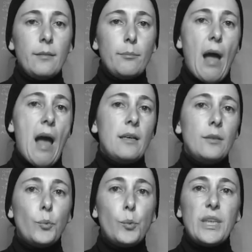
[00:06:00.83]
Bah,
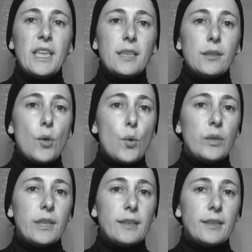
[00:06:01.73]
we just know
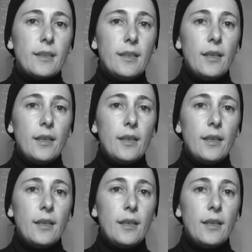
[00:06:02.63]
this.